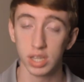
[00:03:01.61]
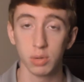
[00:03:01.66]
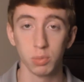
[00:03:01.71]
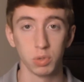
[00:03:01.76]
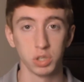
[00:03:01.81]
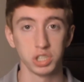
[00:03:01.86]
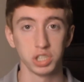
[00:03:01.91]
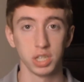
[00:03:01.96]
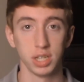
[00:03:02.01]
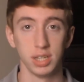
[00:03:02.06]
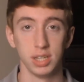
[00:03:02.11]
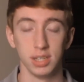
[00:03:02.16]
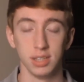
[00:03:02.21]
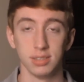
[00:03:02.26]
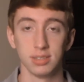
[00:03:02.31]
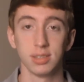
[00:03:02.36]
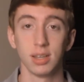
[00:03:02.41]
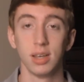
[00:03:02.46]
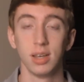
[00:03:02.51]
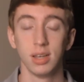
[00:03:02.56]
which it
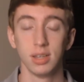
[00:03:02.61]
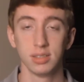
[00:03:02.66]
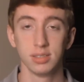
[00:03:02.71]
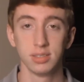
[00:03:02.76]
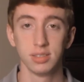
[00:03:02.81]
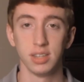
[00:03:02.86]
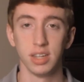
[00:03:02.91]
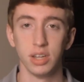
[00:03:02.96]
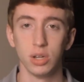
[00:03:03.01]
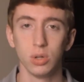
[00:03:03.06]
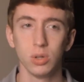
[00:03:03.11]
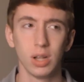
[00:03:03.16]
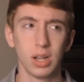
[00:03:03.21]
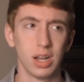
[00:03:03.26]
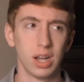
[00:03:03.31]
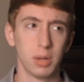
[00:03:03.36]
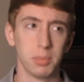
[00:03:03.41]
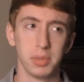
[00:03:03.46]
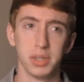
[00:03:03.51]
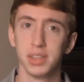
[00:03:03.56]
is still.
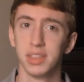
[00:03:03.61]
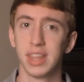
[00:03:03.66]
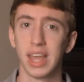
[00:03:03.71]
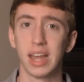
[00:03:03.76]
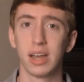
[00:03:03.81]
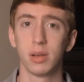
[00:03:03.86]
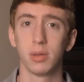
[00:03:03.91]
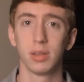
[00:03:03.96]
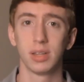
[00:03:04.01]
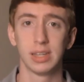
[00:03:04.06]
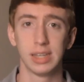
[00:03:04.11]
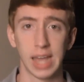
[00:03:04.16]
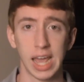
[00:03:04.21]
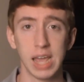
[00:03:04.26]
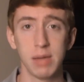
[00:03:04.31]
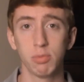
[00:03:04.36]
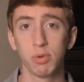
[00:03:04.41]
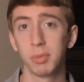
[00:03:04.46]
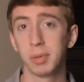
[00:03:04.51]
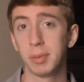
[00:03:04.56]
That
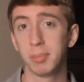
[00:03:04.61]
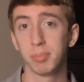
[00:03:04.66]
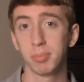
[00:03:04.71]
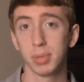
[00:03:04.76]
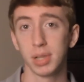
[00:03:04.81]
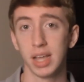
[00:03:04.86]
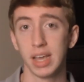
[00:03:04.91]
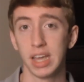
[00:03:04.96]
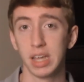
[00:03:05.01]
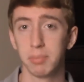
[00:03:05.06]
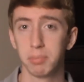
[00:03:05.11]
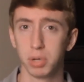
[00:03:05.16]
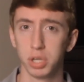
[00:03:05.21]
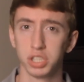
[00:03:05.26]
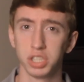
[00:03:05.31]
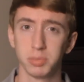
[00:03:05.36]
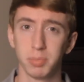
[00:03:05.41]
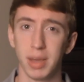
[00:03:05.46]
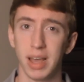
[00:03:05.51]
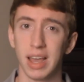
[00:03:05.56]
game will be
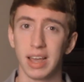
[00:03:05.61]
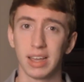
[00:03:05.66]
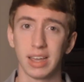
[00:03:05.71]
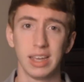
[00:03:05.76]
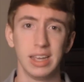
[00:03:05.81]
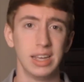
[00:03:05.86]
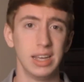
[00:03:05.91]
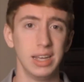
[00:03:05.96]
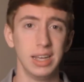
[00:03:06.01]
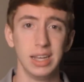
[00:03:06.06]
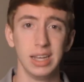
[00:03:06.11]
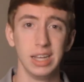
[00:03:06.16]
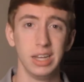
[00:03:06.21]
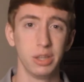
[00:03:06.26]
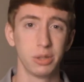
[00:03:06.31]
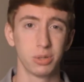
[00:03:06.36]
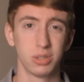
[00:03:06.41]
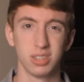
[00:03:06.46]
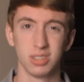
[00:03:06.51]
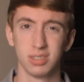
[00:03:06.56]
pushed back
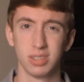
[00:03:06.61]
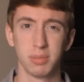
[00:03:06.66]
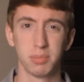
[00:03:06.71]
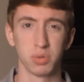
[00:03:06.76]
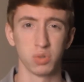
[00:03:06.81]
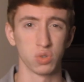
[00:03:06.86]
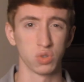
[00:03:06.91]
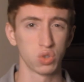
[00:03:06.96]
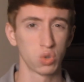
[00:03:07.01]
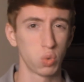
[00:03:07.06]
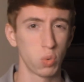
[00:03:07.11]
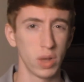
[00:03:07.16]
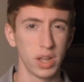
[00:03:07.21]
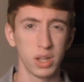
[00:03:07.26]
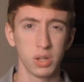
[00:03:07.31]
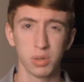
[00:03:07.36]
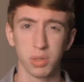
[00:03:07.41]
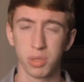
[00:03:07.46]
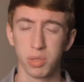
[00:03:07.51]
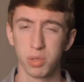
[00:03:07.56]
either December
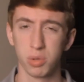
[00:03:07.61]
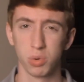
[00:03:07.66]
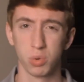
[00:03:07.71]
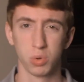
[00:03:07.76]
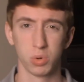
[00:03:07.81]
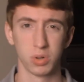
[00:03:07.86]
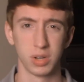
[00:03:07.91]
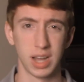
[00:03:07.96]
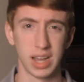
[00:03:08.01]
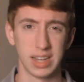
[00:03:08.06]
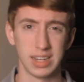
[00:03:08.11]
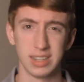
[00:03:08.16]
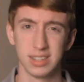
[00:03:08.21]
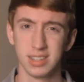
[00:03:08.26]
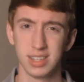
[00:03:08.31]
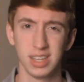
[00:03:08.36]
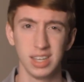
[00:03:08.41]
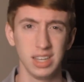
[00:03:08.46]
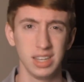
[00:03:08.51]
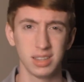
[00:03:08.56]
12th or
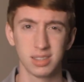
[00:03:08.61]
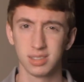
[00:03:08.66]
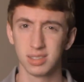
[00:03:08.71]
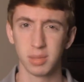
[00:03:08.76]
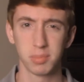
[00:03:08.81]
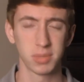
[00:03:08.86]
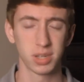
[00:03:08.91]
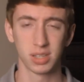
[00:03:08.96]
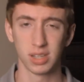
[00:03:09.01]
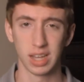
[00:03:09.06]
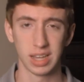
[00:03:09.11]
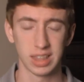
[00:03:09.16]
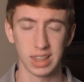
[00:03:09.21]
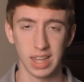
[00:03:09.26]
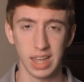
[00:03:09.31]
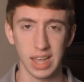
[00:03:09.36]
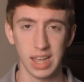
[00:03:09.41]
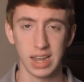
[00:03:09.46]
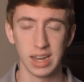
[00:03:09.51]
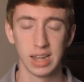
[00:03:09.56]
19th, something like
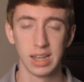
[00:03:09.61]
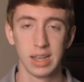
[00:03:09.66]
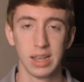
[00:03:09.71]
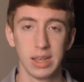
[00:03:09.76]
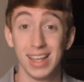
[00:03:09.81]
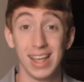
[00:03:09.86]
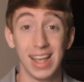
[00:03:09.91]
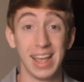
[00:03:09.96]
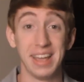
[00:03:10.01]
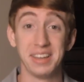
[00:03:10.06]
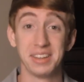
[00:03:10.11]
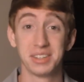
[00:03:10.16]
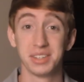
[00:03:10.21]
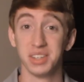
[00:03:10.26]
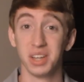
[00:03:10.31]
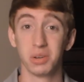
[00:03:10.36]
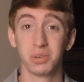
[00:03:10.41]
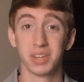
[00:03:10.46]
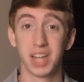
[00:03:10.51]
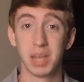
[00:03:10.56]
that, and
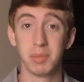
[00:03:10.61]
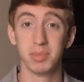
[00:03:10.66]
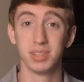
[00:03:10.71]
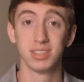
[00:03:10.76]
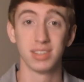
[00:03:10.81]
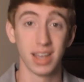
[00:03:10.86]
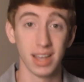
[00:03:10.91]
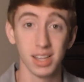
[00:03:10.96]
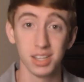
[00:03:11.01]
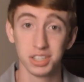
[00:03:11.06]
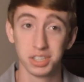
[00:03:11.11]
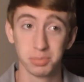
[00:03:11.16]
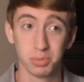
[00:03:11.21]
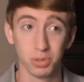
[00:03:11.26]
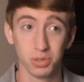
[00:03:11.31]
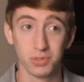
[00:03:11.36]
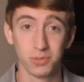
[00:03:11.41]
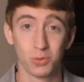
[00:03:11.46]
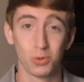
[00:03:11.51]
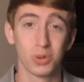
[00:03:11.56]
Notre Dame is
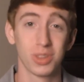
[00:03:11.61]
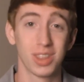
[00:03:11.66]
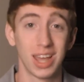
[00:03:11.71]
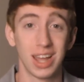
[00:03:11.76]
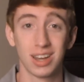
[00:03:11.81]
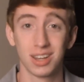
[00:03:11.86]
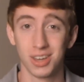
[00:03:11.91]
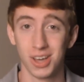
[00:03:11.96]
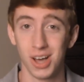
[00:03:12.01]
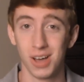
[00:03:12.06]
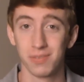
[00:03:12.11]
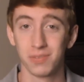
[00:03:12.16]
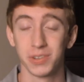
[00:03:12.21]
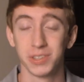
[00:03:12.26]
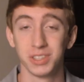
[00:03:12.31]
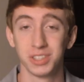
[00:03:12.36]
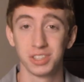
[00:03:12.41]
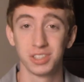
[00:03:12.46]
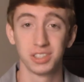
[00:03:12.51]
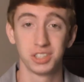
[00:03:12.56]
eligible for that
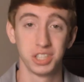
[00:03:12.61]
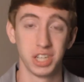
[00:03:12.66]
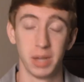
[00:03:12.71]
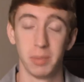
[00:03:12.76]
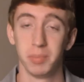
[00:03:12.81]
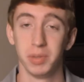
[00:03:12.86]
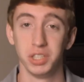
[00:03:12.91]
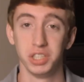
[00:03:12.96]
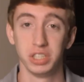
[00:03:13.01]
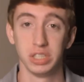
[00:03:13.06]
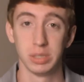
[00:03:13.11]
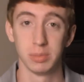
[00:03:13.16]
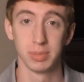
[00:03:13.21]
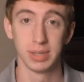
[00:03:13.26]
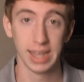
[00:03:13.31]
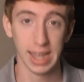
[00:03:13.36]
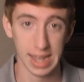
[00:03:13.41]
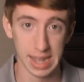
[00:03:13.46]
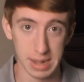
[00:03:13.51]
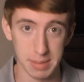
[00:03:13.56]
conference championship
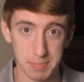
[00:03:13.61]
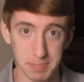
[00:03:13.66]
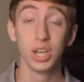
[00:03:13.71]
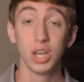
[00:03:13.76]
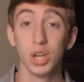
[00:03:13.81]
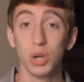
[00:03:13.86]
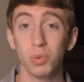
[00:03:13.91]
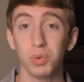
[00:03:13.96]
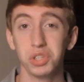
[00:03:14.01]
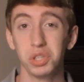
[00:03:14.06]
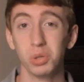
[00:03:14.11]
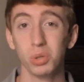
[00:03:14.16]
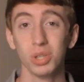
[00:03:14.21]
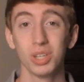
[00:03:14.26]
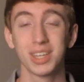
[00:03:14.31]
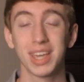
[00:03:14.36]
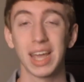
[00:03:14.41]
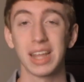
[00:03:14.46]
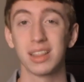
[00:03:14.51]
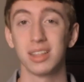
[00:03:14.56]
game. When you
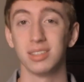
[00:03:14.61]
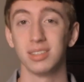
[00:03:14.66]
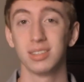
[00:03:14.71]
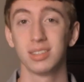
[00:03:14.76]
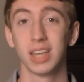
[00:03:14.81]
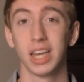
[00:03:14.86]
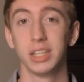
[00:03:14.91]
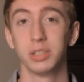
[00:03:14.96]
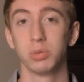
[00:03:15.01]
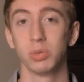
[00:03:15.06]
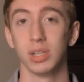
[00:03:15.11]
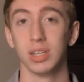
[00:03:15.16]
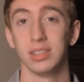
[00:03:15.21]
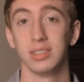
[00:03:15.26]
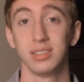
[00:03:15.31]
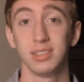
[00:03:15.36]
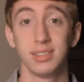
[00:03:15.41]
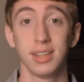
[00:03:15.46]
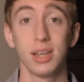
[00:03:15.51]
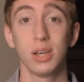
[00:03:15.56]
look at the schedule
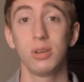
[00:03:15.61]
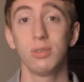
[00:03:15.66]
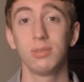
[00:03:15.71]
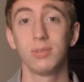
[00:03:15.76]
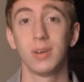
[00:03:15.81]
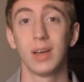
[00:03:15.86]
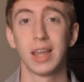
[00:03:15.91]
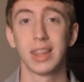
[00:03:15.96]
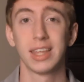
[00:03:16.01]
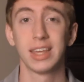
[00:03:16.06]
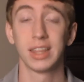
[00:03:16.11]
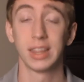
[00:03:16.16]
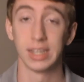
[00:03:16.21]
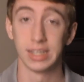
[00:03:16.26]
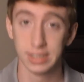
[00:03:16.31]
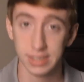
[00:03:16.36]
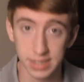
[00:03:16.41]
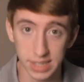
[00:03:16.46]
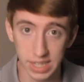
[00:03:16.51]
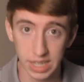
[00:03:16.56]
itself, I think the
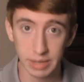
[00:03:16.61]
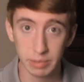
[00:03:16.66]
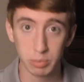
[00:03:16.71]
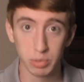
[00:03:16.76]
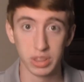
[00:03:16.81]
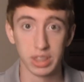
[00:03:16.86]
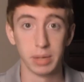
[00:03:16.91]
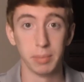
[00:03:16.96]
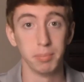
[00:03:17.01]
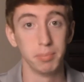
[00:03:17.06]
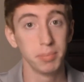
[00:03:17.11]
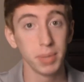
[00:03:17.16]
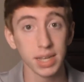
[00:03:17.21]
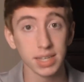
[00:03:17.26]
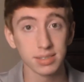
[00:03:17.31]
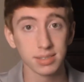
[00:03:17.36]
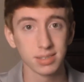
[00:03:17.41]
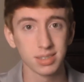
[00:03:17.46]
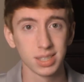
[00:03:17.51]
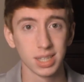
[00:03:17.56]
team with the
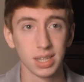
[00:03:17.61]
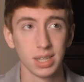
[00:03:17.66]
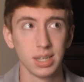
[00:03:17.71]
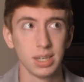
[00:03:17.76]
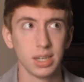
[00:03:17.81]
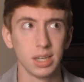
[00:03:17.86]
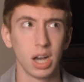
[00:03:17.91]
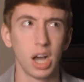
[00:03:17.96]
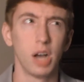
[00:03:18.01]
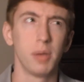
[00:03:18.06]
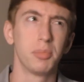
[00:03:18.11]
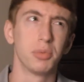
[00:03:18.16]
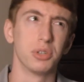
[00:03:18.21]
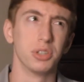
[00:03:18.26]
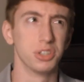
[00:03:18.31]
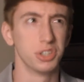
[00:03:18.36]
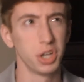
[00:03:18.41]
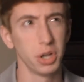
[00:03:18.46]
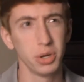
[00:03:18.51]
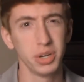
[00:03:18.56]
best
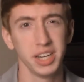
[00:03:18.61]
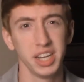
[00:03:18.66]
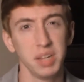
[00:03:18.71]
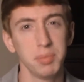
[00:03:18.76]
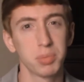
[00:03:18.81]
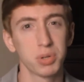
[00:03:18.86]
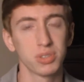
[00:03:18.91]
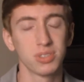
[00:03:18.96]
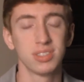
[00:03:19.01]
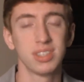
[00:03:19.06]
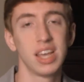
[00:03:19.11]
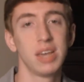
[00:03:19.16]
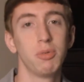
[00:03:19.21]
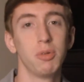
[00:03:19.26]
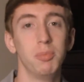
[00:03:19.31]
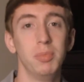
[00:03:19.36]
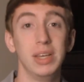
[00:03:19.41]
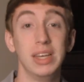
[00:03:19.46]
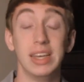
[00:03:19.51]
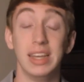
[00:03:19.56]
opportunity per se
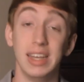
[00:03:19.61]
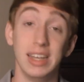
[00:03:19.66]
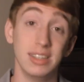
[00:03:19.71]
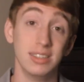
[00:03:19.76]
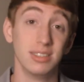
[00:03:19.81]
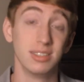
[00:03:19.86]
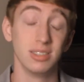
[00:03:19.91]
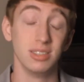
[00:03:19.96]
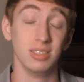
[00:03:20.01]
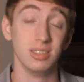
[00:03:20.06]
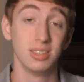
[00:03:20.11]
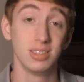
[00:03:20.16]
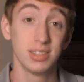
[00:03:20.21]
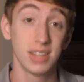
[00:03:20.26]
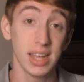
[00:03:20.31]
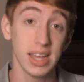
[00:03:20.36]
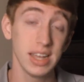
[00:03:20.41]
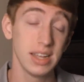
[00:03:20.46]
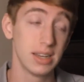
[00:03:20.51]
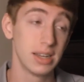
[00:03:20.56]
would be NC
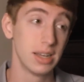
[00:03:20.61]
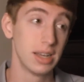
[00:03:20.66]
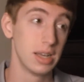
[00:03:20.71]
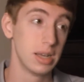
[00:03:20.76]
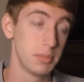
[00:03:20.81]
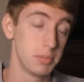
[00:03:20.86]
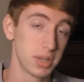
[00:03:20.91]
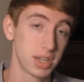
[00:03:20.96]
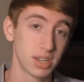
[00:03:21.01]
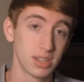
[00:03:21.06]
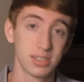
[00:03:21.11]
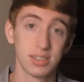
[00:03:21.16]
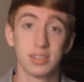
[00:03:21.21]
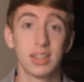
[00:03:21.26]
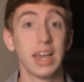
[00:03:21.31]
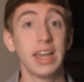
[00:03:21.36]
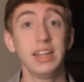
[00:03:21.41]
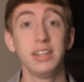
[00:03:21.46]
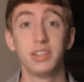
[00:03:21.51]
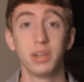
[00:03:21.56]
State, because
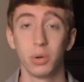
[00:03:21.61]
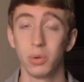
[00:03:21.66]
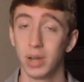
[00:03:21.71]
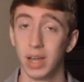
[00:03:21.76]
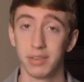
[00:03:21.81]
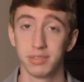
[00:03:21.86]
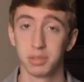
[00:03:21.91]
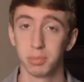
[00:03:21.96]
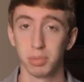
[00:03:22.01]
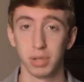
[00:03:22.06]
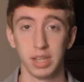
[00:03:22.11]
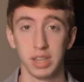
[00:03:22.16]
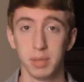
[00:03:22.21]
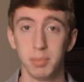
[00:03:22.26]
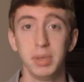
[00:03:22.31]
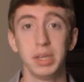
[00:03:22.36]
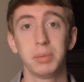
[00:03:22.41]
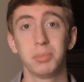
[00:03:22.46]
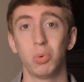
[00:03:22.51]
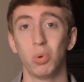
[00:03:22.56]
they don't have to play the
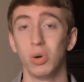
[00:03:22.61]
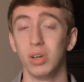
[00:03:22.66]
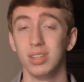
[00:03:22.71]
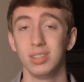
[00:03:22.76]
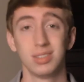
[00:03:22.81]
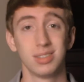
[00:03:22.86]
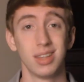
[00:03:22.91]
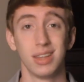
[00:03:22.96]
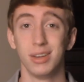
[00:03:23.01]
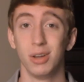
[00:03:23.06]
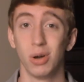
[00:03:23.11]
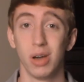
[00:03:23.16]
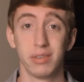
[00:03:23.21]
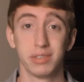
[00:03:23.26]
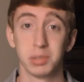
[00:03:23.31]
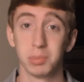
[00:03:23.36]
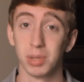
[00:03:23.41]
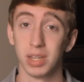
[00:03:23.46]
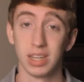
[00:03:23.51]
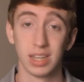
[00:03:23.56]
big boys. They don't have
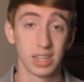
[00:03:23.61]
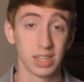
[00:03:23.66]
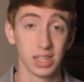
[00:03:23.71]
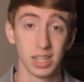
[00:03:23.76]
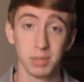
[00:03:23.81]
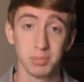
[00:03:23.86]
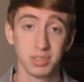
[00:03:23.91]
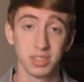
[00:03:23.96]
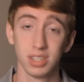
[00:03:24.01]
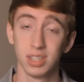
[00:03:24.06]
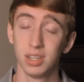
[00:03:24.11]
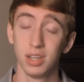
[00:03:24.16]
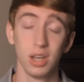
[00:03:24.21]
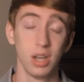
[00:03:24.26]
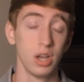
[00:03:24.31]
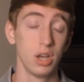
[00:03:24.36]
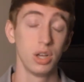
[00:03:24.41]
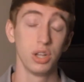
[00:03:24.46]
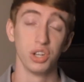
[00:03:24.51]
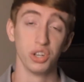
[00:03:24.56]
to play Clemson
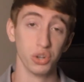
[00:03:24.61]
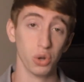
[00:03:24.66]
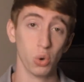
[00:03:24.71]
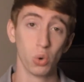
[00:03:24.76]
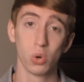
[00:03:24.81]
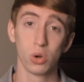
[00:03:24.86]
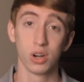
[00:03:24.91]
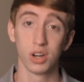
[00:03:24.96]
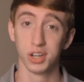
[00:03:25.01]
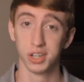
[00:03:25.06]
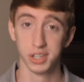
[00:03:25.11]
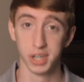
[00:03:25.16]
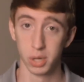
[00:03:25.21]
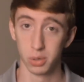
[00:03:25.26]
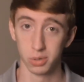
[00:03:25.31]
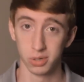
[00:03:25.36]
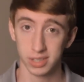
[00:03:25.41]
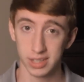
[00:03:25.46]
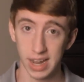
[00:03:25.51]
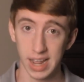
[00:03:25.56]
nor
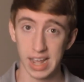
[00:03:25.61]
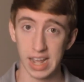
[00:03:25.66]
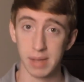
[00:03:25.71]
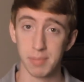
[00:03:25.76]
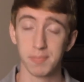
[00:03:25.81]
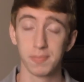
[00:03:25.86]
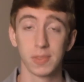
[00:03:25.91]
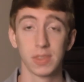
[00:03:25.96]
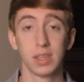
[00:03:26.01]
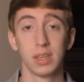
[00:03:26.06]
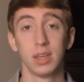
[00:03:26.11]
Notre Dame.